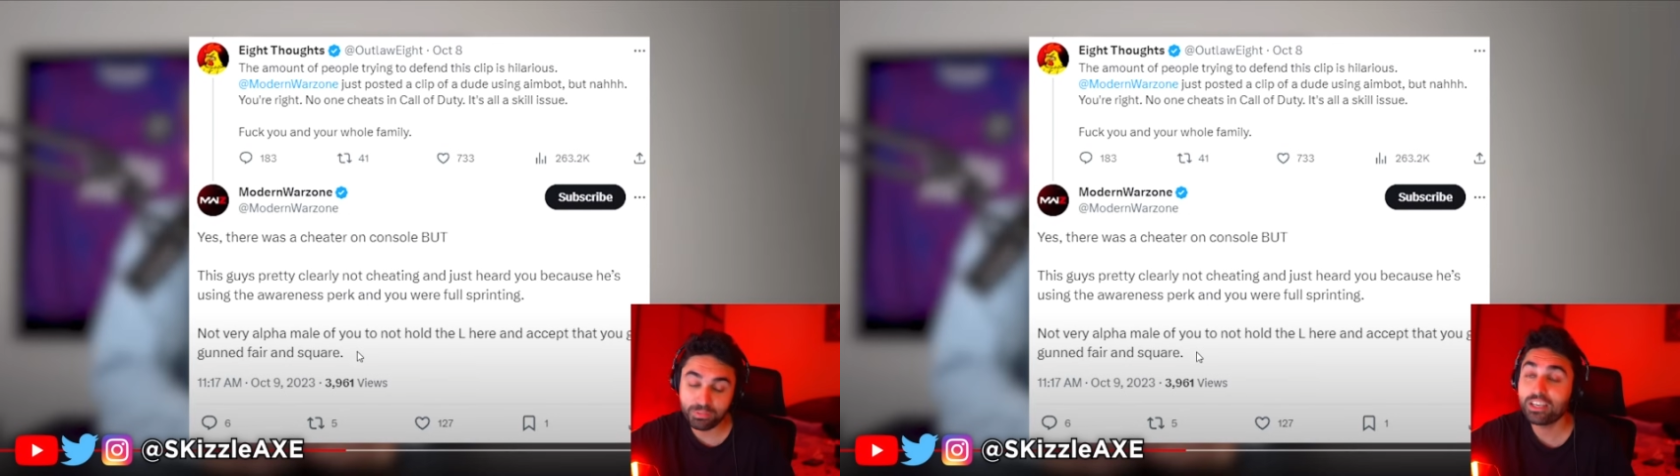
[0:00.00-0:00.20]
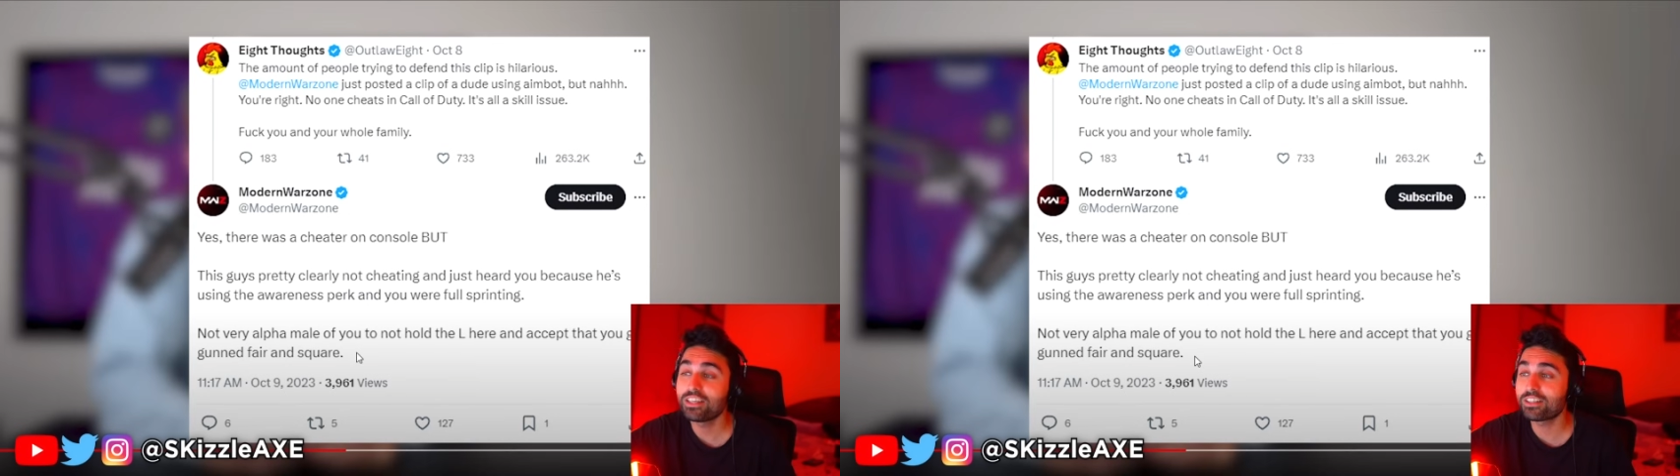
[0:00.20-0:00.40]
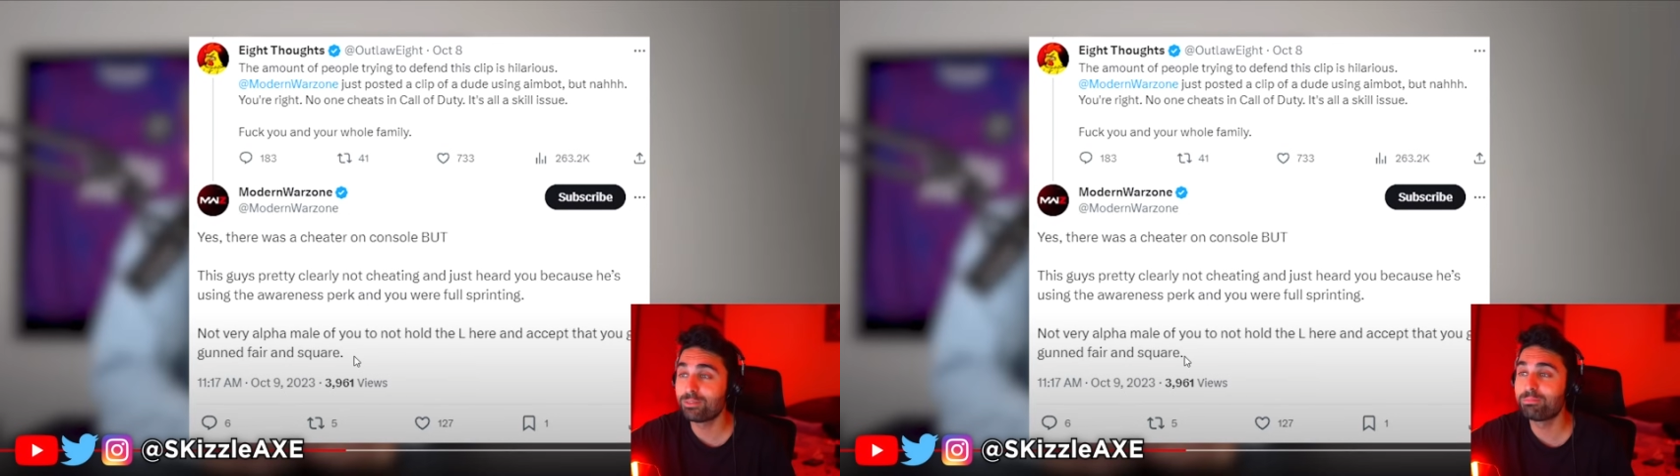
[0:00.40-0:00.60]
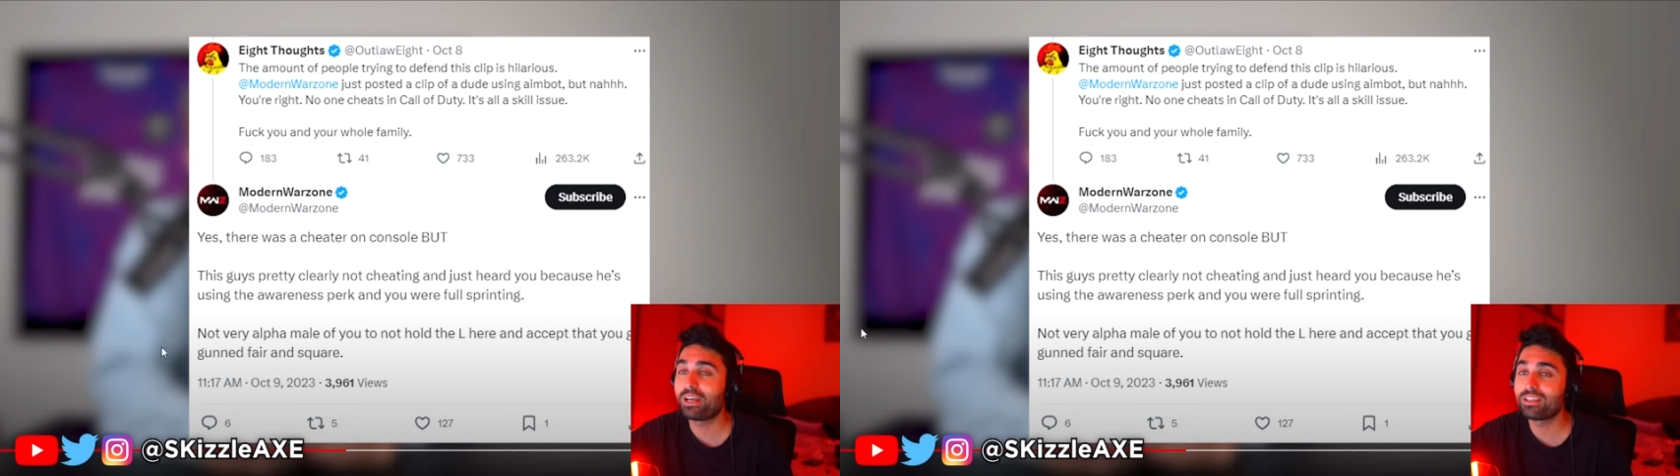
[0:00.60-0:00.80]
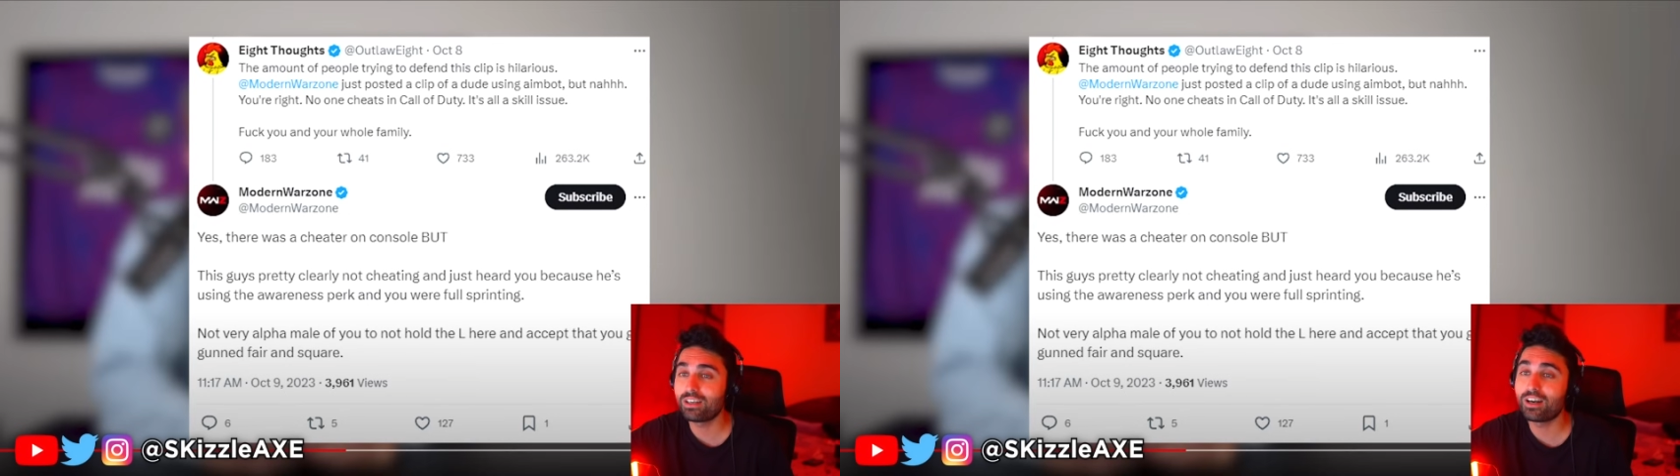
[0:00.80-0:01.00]
making a
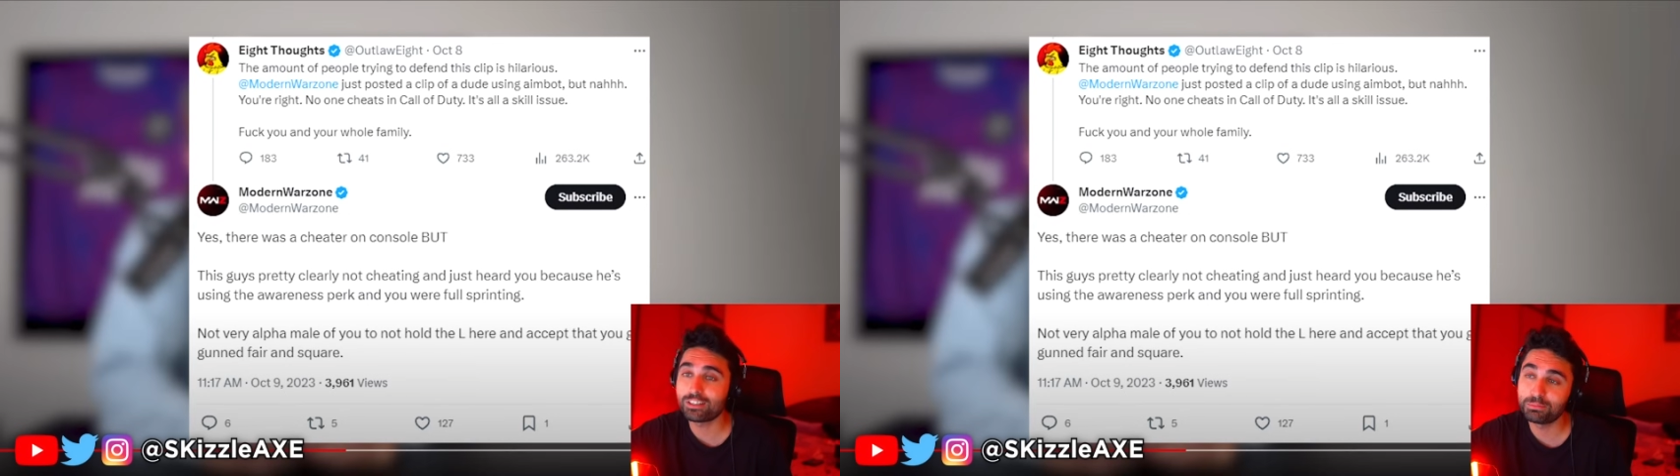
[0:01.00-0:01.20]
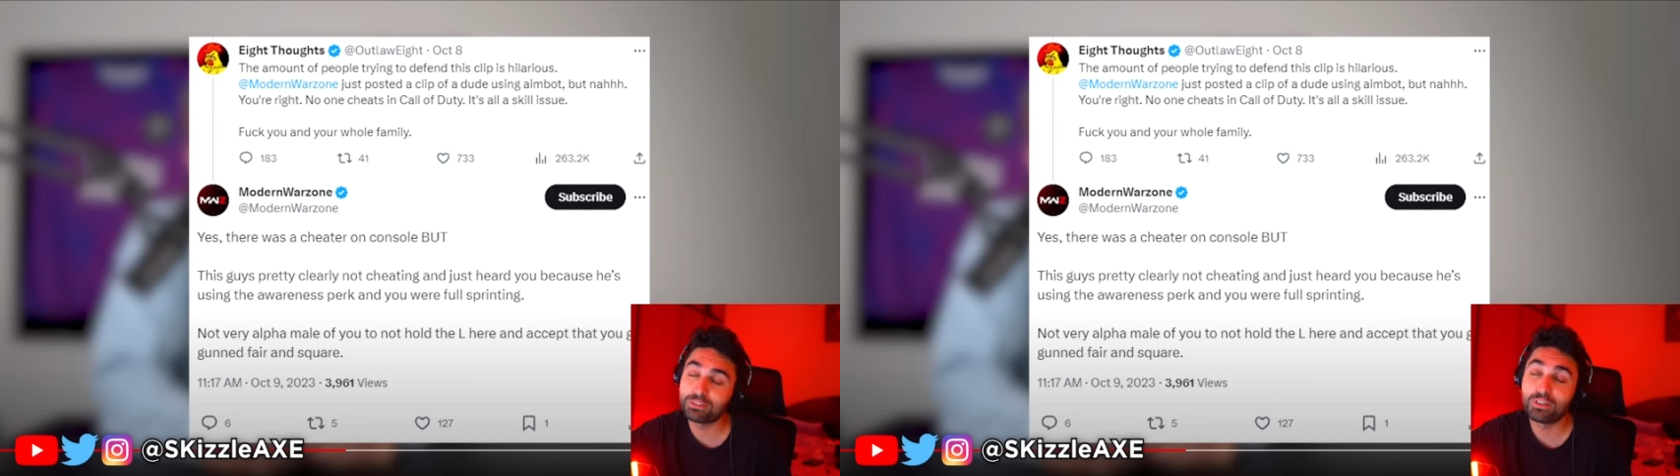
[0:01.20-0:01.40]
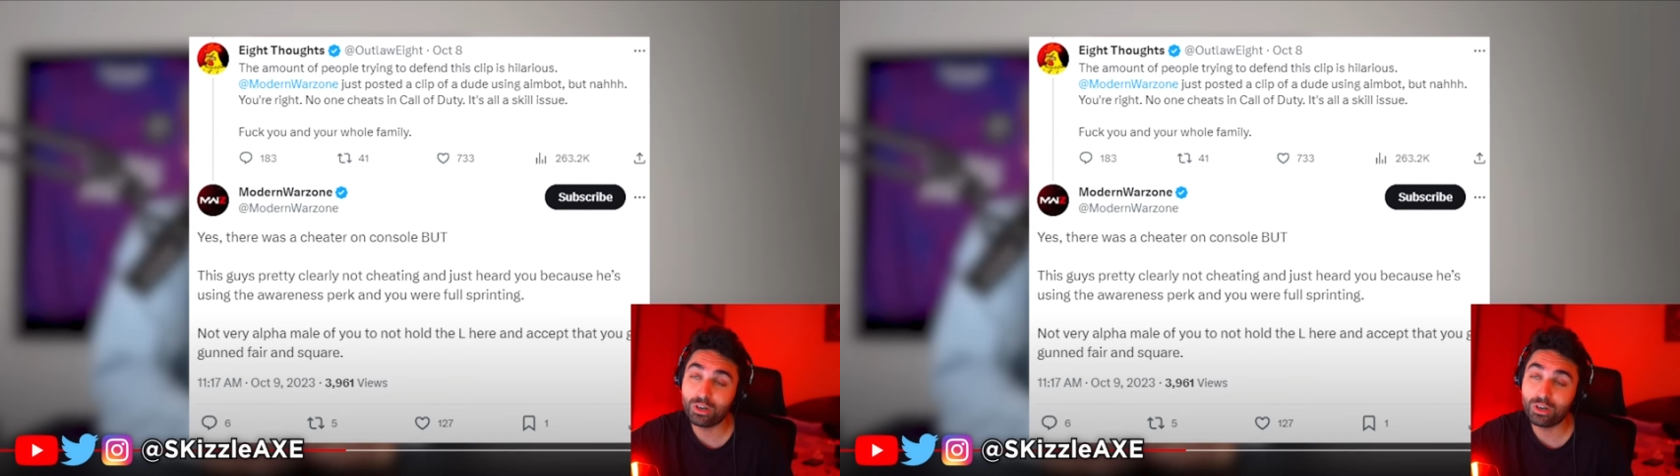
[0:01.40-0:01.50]
compelling argument.